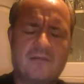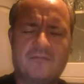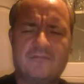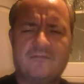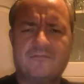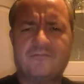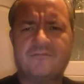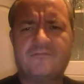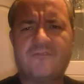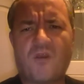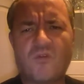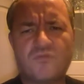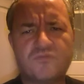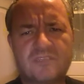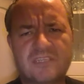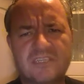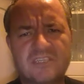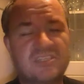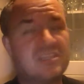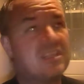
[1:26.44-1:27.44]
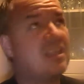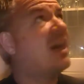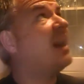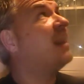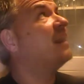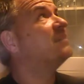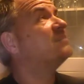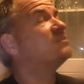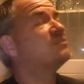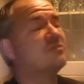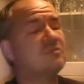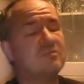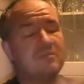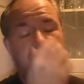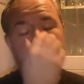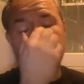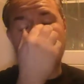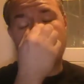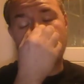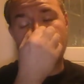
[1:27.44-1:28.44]
voltage lights or
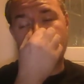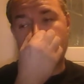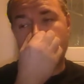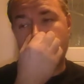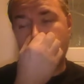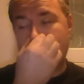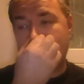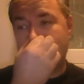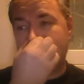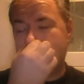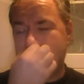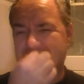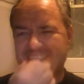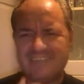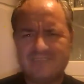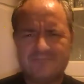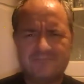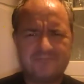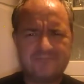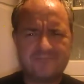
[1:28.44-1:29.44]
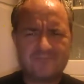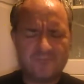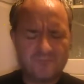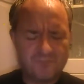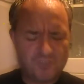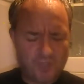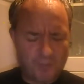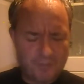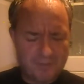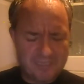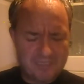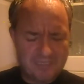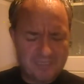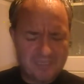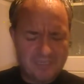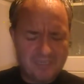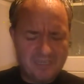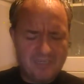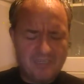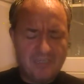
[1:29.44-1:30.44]
you know LED jobbies
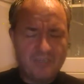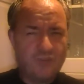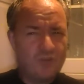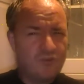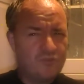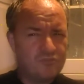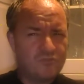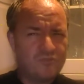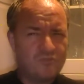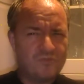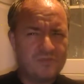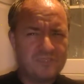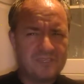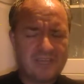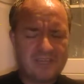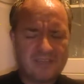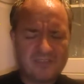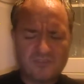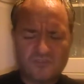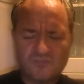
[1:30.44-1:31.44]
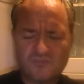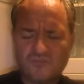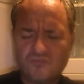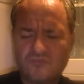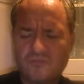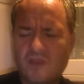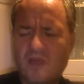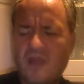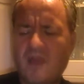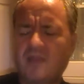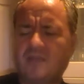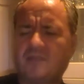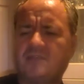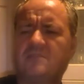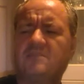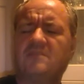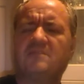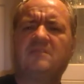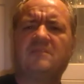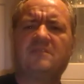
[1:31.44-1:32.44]
can't always get the true
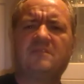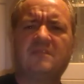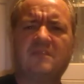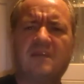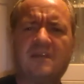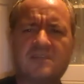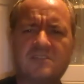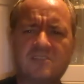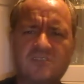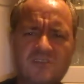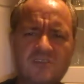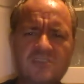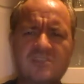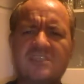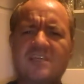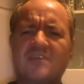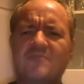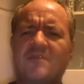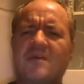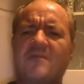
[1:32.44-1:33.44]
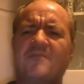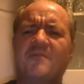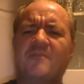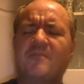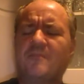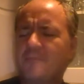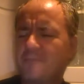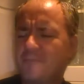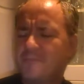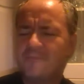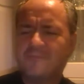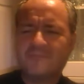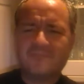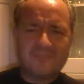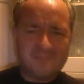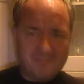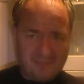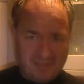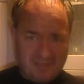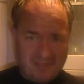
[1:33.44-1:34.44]
light. I can certainly see like me,
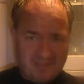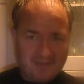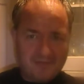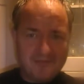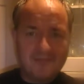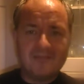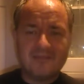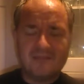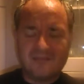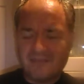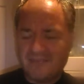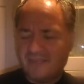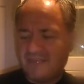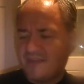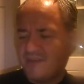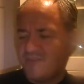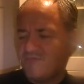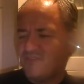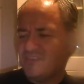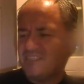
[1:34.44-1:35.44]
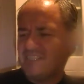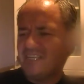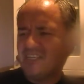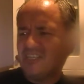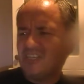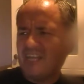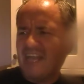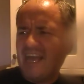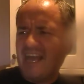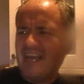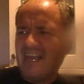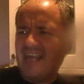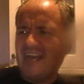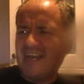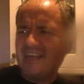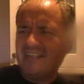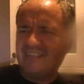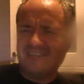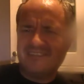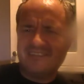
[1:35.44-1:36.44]
the uh, receding
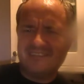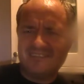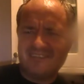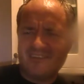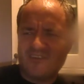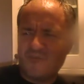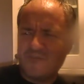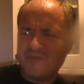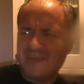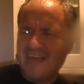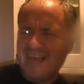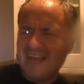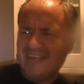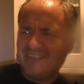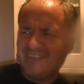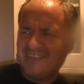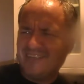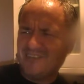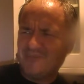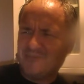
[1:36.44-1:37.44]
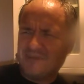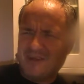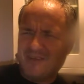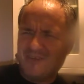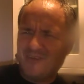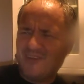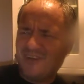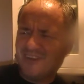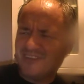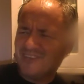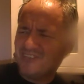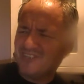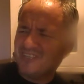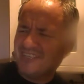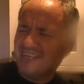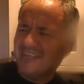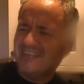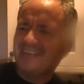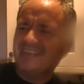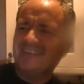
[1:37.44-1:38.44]
airline on my head, that's how I can see.
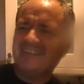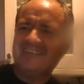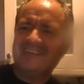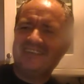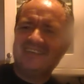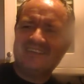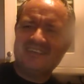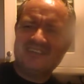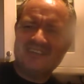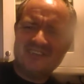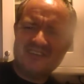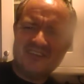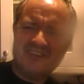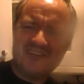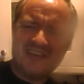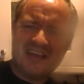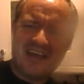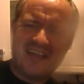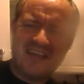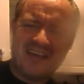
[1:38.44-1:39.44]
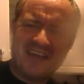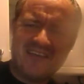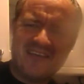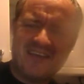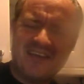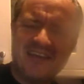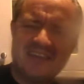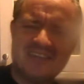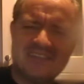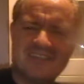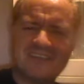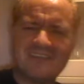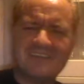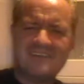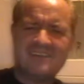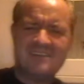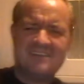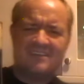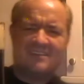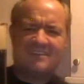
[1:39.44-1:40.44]
So yeah, there it is.
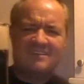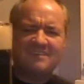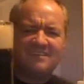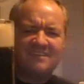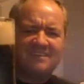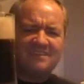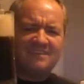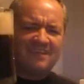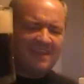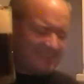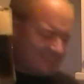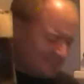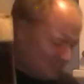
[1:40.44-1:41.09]
Nice,